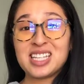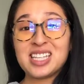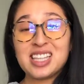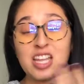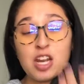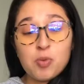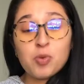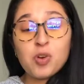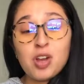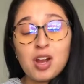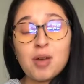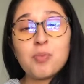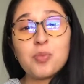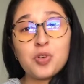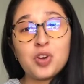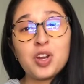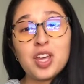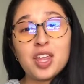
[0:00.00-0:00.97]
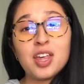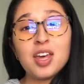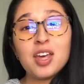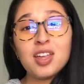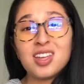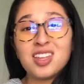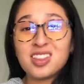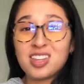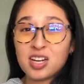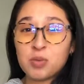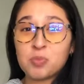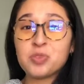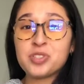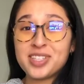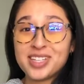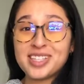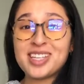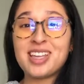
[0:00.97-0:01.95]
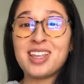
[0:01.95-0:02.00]
Tenemos la moneda y tenemos
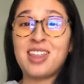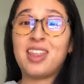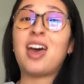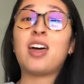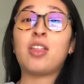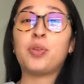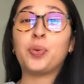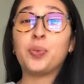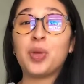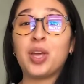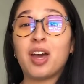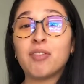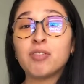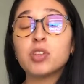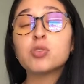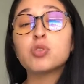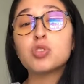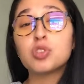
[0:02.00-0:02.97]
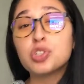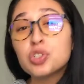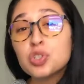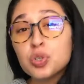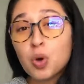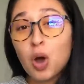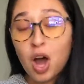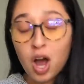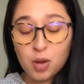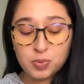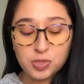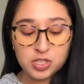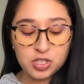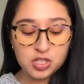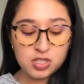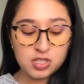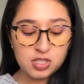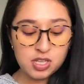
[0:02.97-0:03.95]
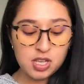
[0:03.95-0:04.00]
ese dado. We have those two
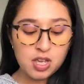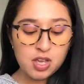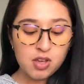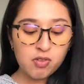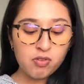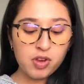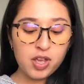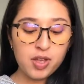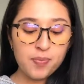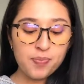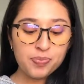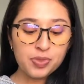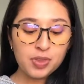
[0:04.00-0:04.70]
options, right?